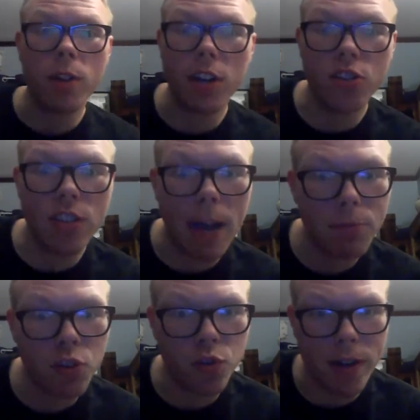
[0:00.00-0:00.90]
going to stop
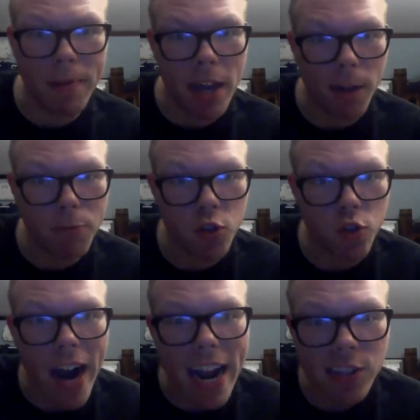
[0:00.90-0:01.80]
the stream, head up the
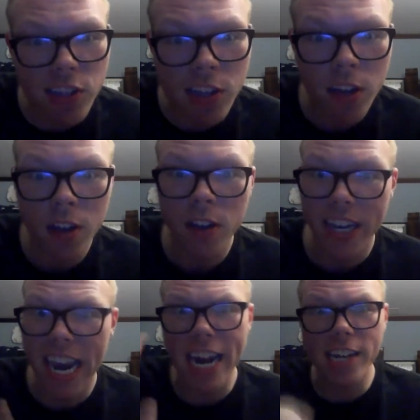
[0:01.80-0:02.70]
tracks.
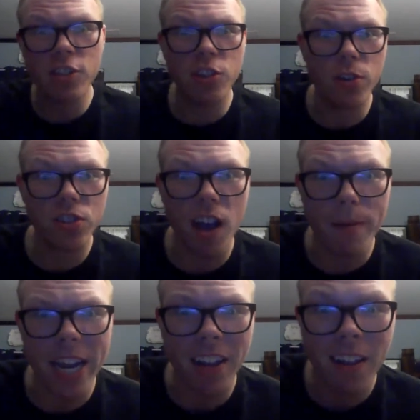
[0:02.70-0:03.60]
K82 is
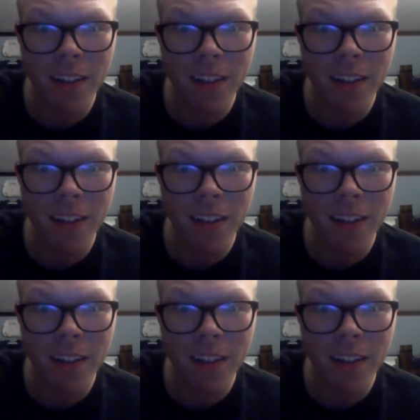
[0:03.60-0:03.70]
coming.